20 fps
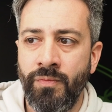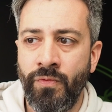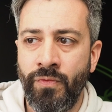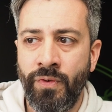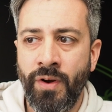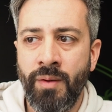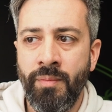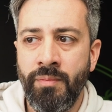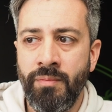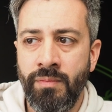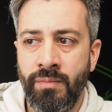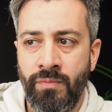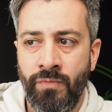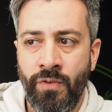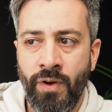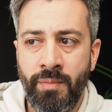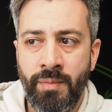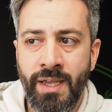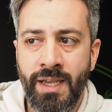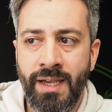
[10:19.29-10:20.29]

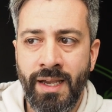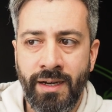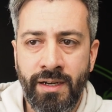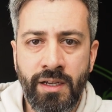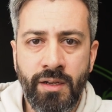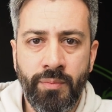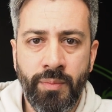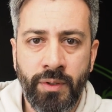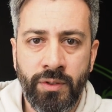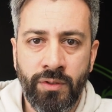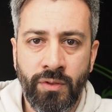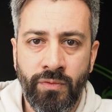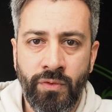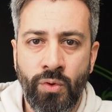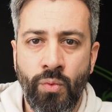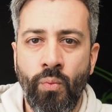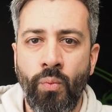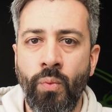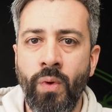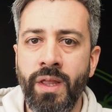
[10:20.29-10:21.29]
from a career point of
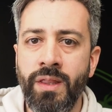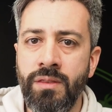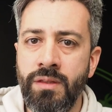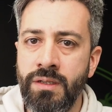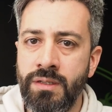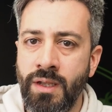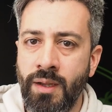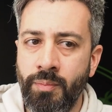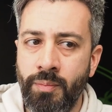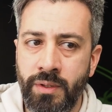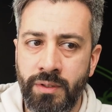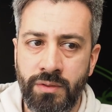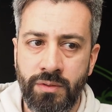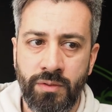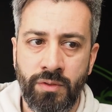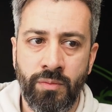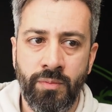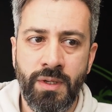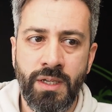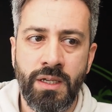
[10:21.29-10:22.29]
view, when this happens
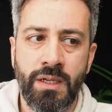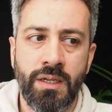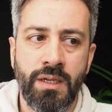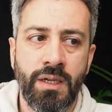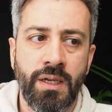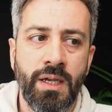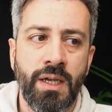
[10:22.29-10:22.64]
to me,